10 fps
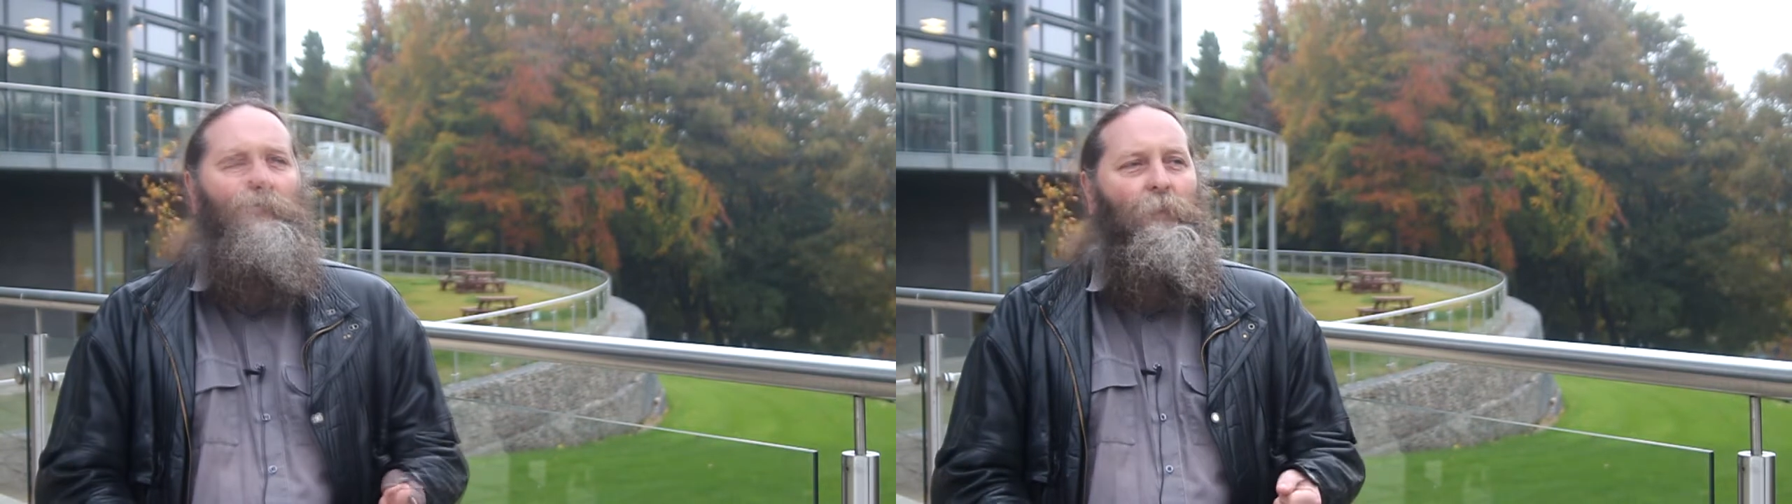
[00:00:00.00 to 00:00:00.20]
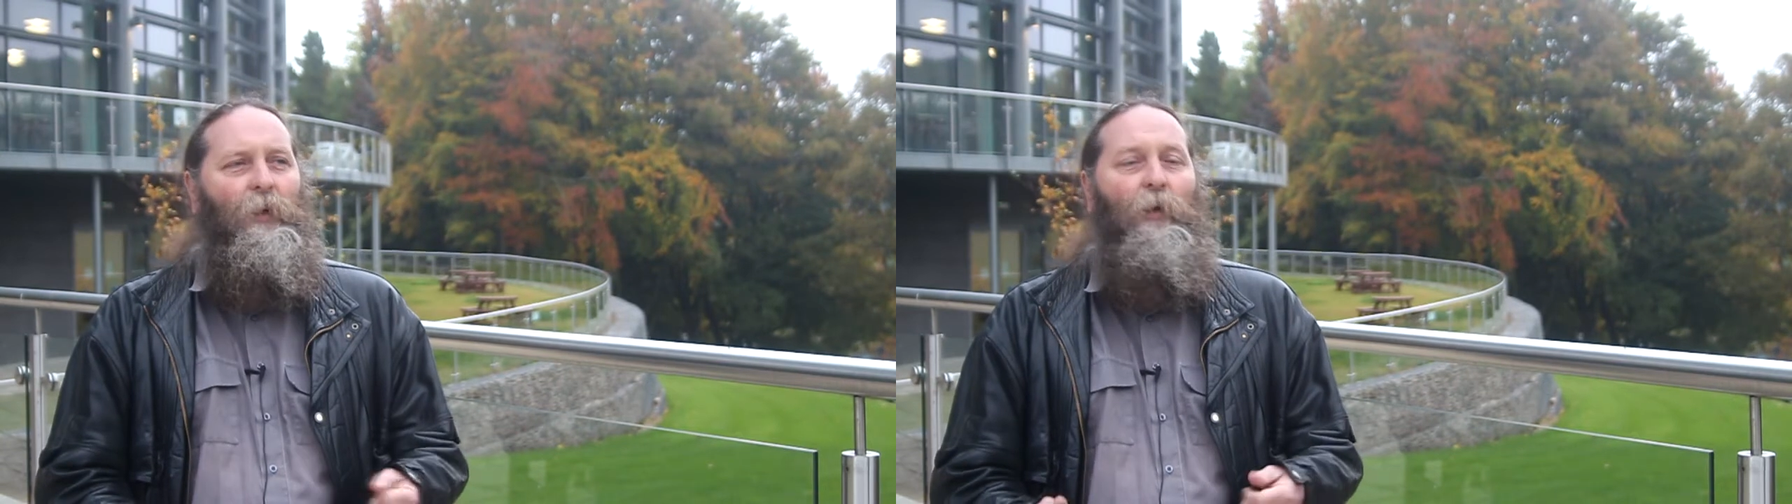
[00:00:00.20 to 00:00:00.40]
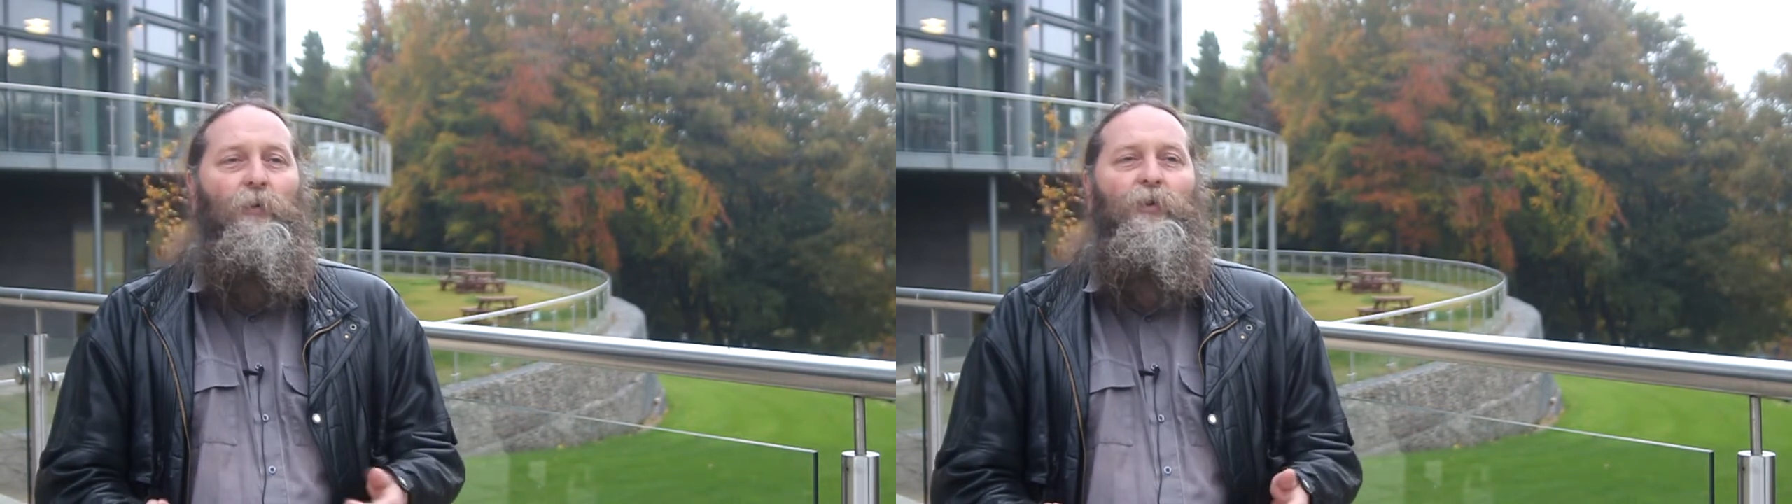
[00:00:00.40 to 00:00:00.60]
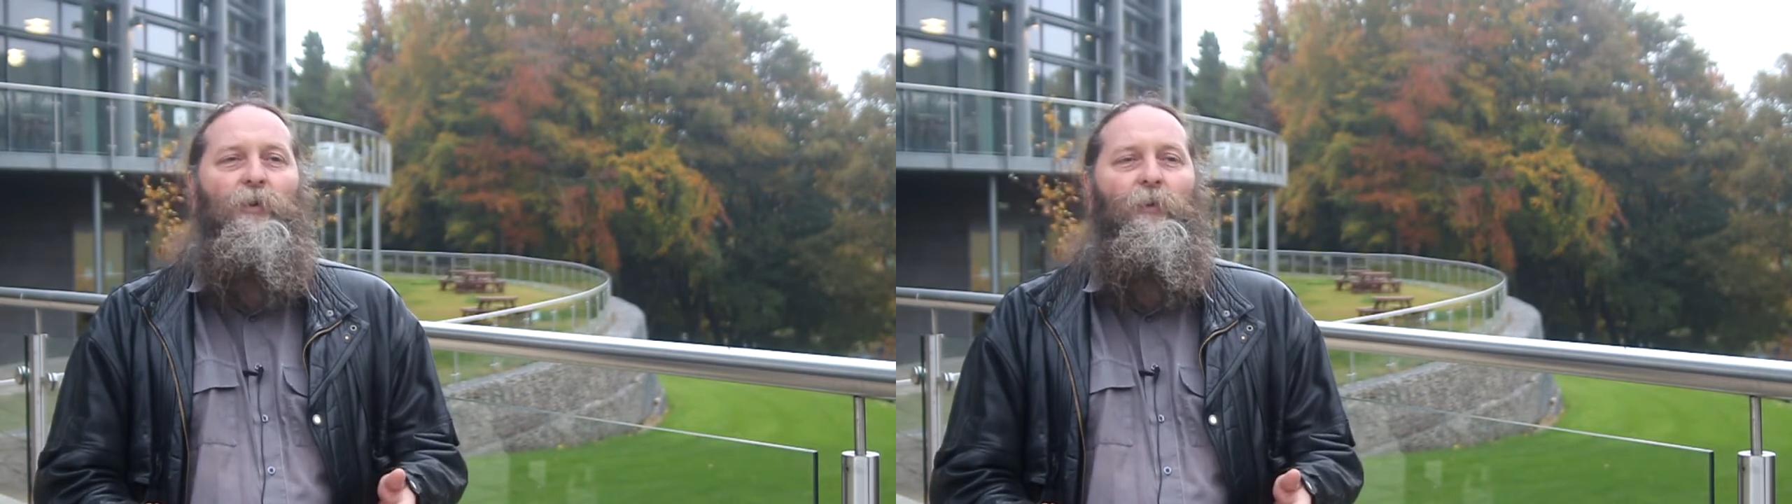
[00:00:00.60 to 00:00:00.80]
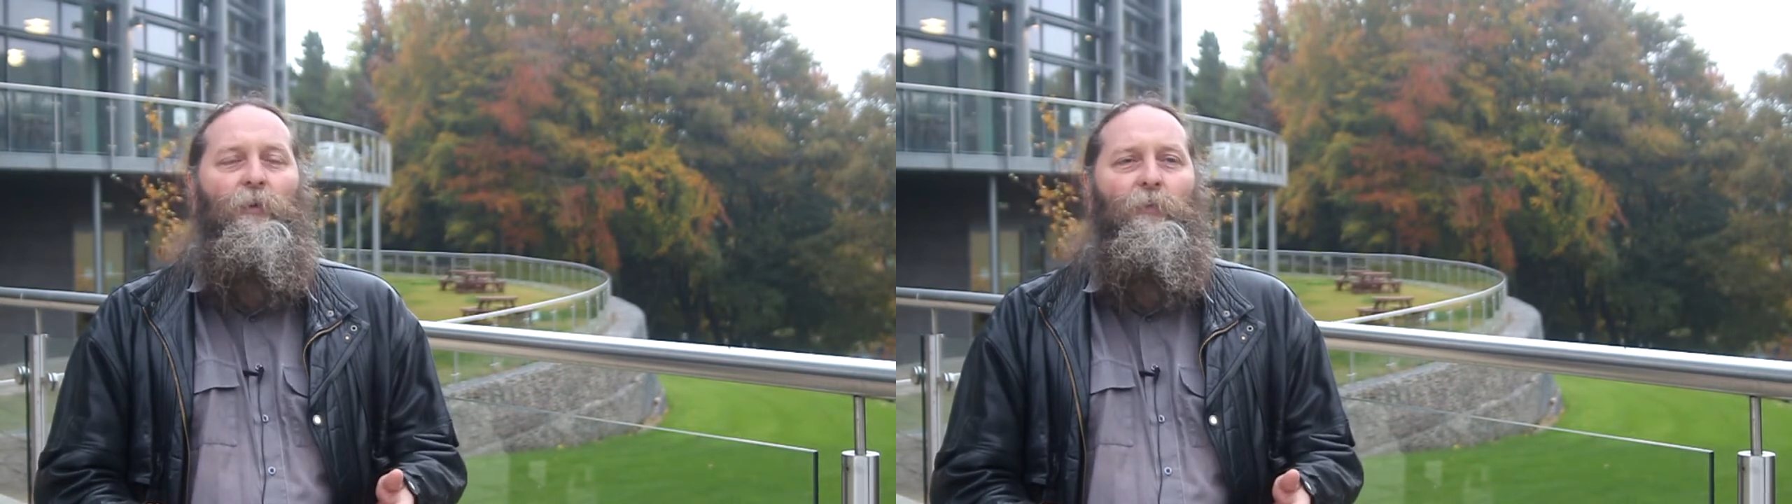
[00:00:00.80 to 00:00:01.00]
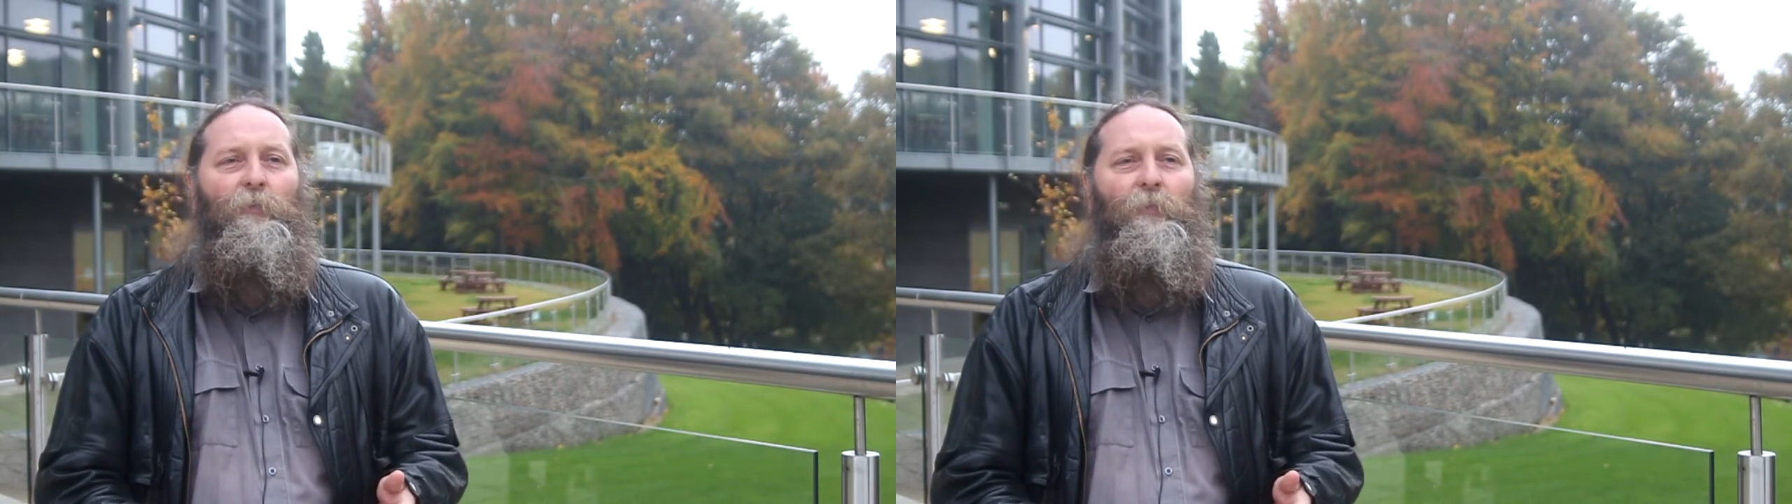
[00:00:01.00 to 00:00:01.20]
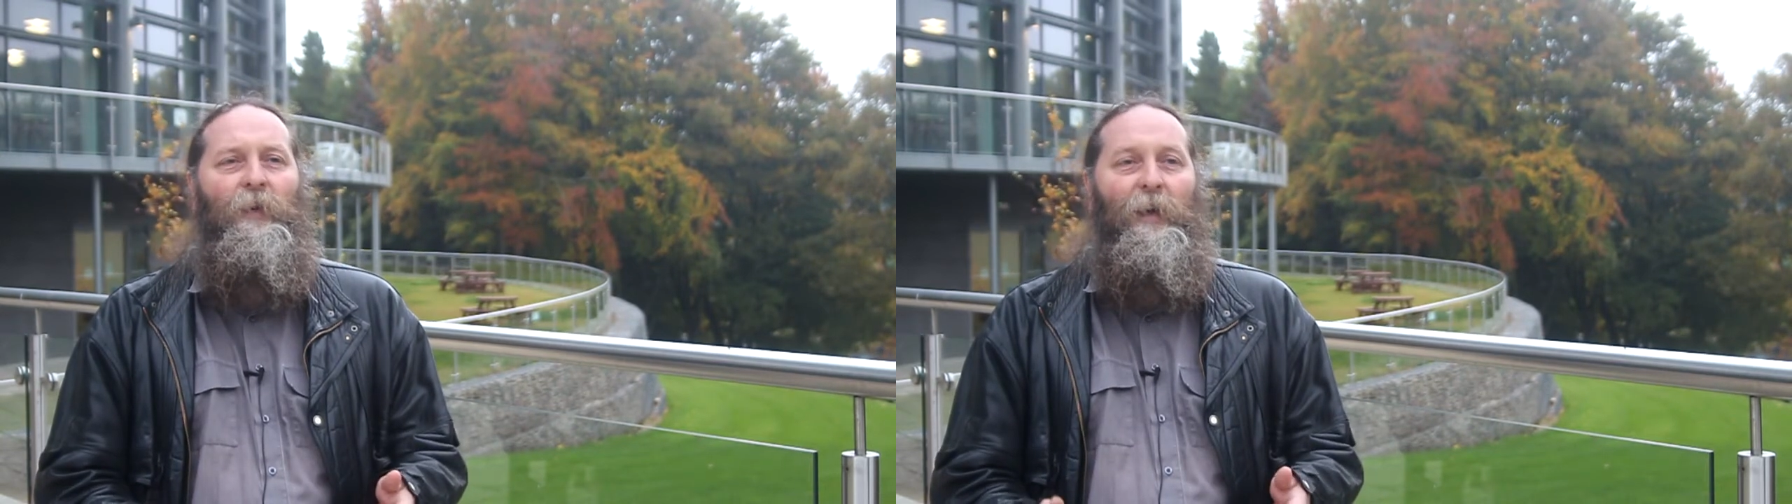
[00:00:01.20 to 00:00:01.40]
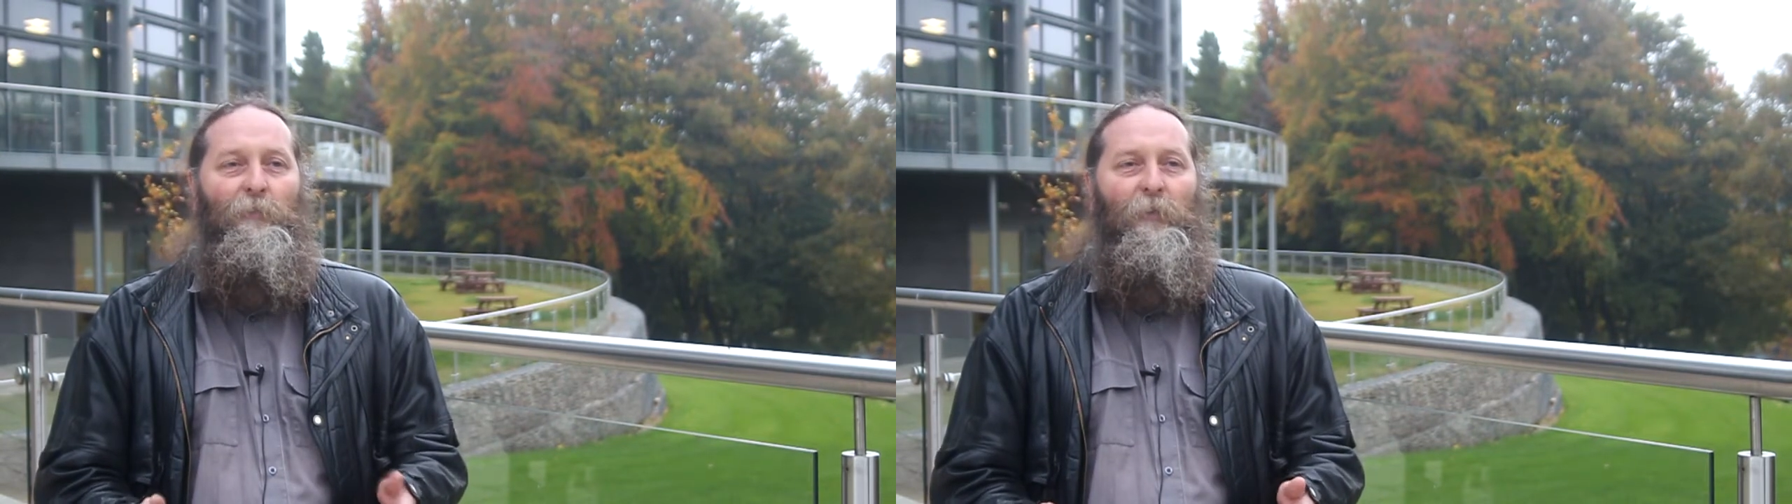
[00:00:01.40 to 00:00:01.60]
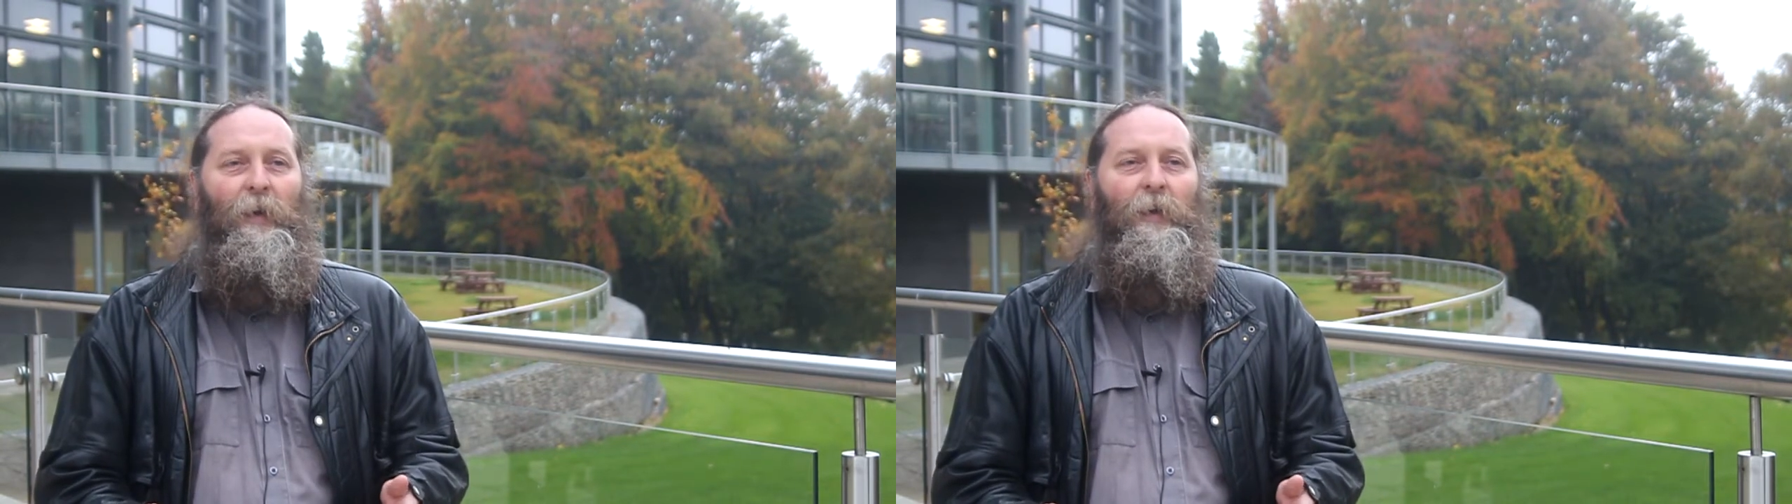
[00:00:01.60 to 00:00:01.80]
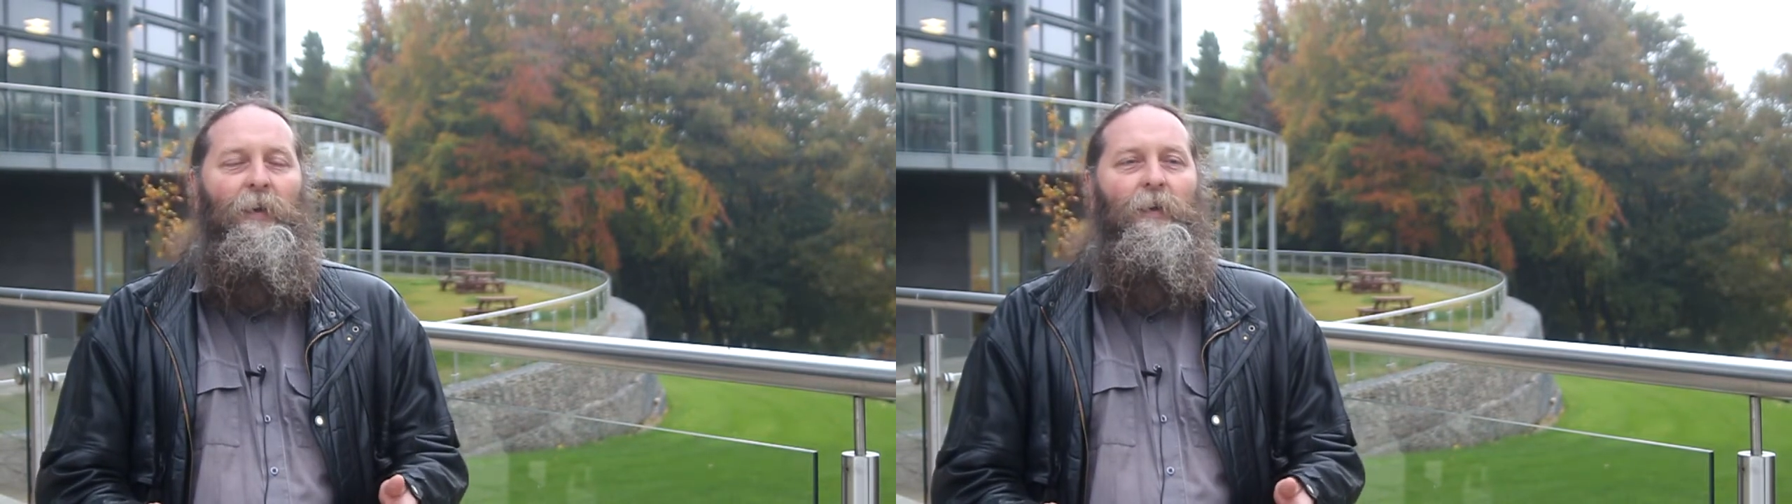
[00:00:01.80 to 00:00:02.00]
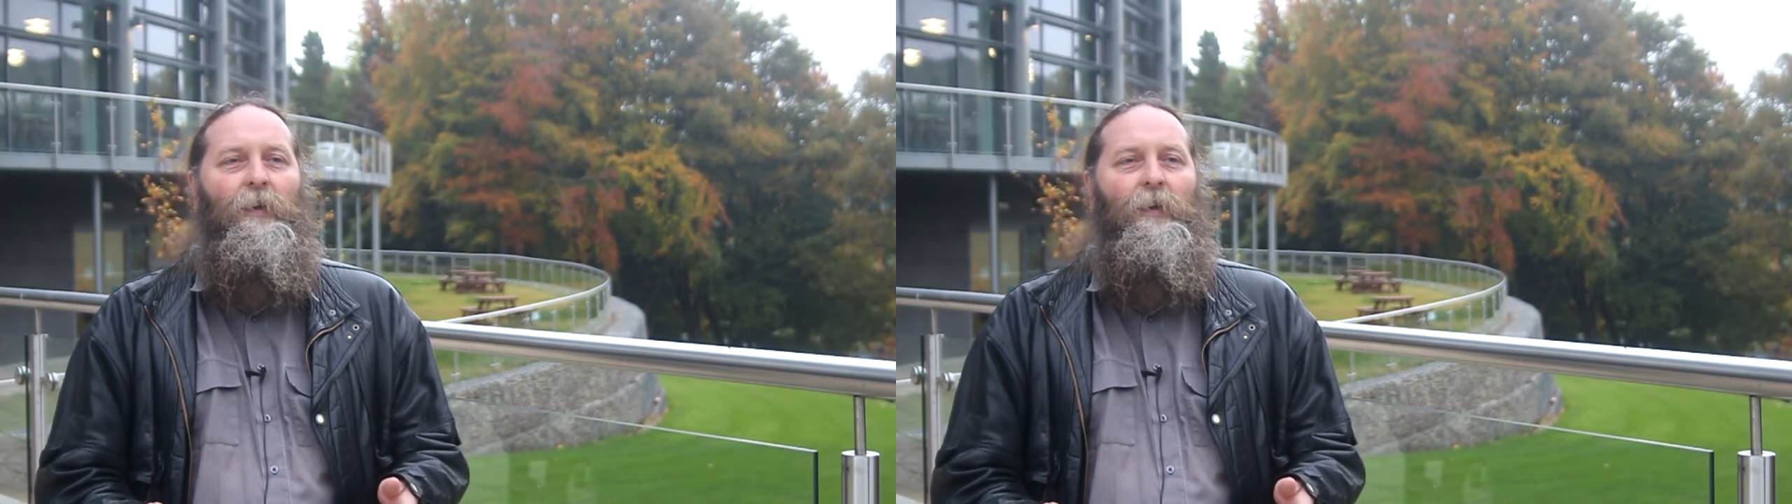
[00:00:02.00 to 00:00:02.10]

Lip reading: The cost of delivering